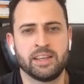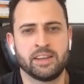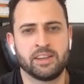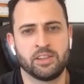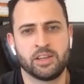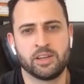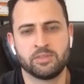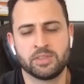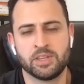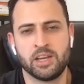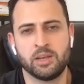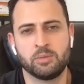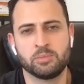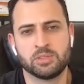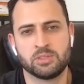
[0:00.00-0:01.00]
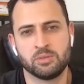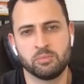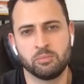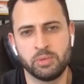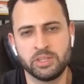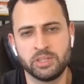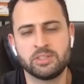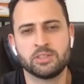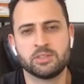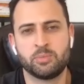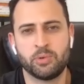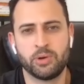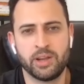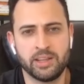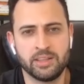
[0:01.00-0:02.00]
that a lot of times business
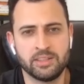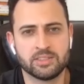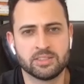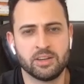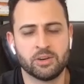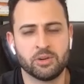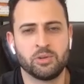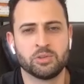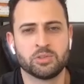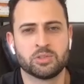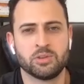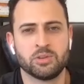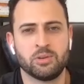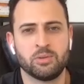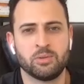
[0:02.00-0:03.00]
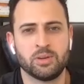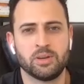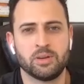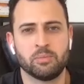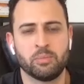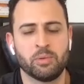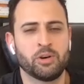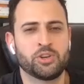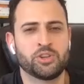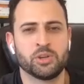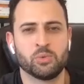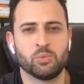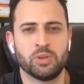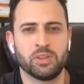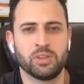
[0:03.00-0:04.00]
brands are also
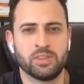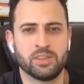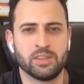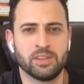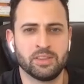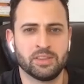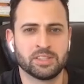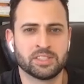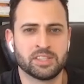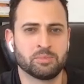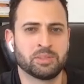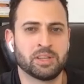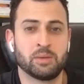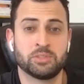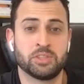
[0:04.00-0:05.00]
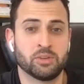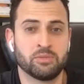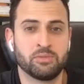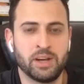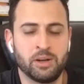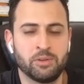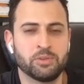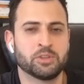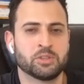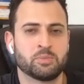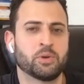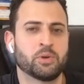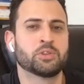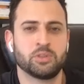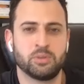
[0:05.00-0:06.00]
merging with sometimes their founders'
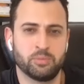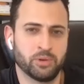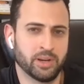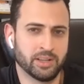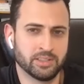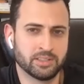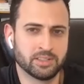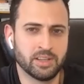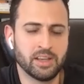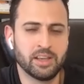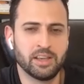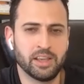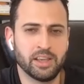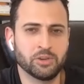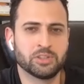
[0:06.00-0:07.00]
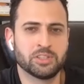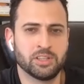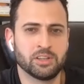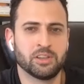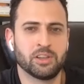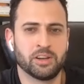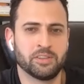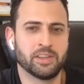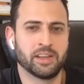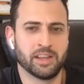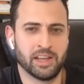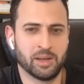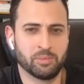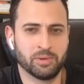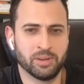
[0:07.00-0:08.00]
personal brands. And you see a lot of that
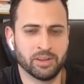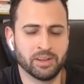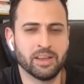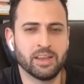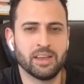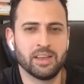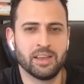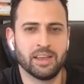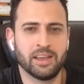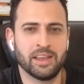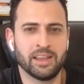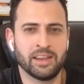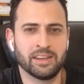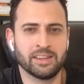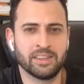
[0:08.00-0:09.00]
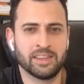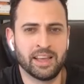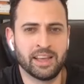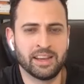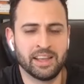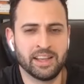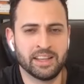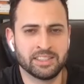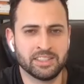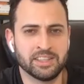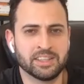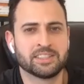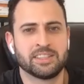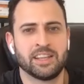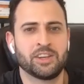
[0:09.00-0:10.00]
happening. And that has an
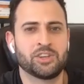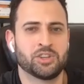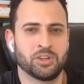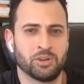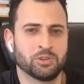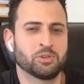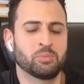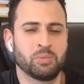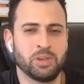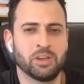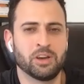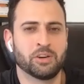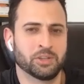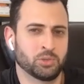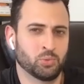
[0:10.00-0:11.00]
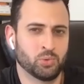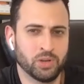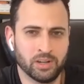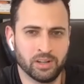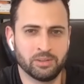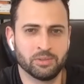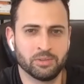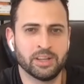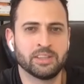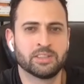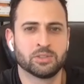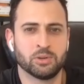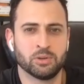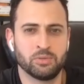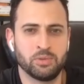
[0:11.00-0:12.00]
extension onto PR as well, right?
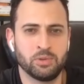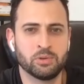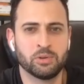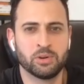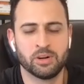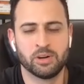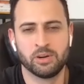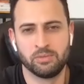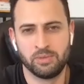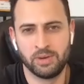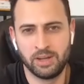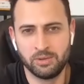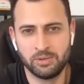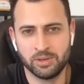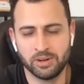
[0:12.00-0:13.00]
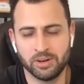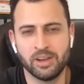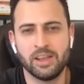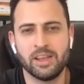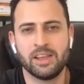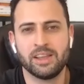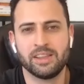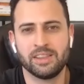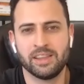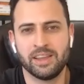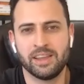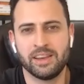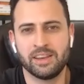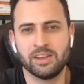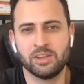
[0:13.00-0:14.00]
So if you are a founder,
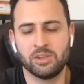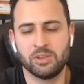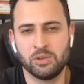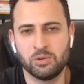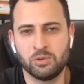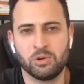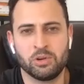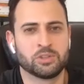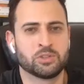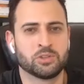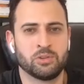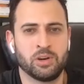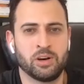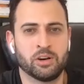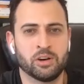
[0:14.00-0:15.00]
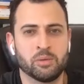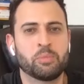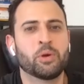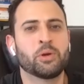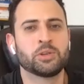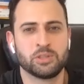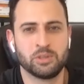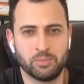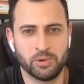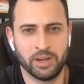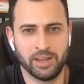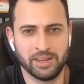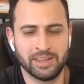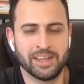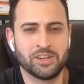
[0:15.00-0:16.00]
then you also are a personal
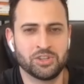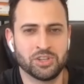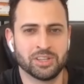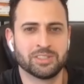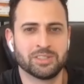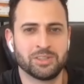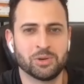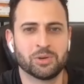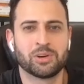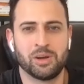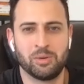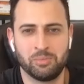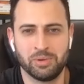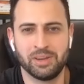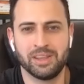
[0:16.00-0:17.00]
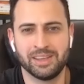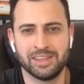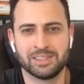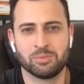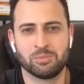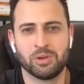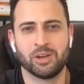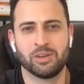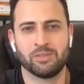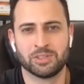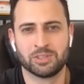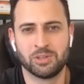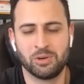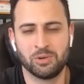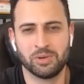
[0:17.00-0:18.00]
brand, not just your company is a brand of
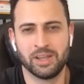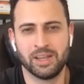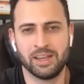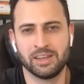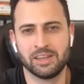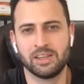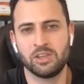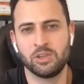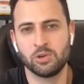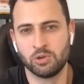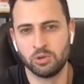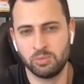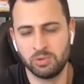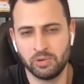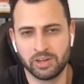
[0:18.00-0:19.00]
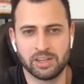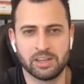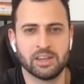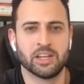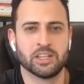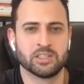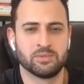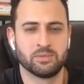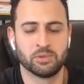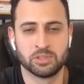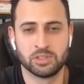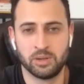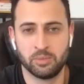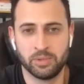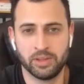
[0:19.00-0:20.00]
its own. And you could be recognized for
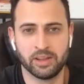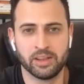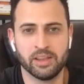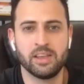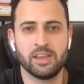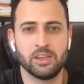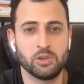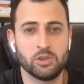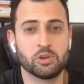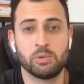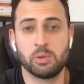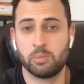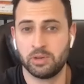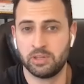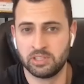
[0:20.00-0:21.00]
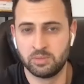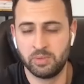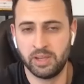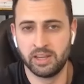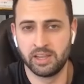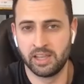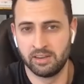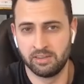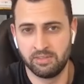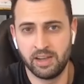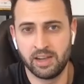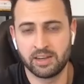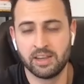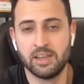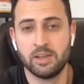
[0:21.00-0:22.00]
something. You could be participating. And in
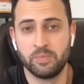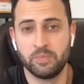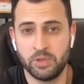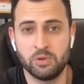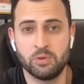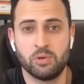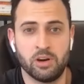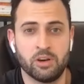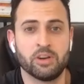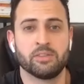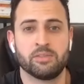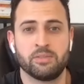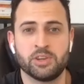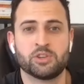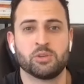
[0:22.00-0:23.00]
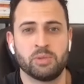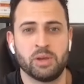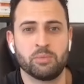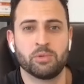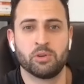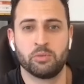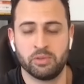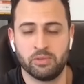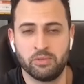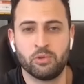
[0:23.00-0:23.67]
fact, you are an official member of the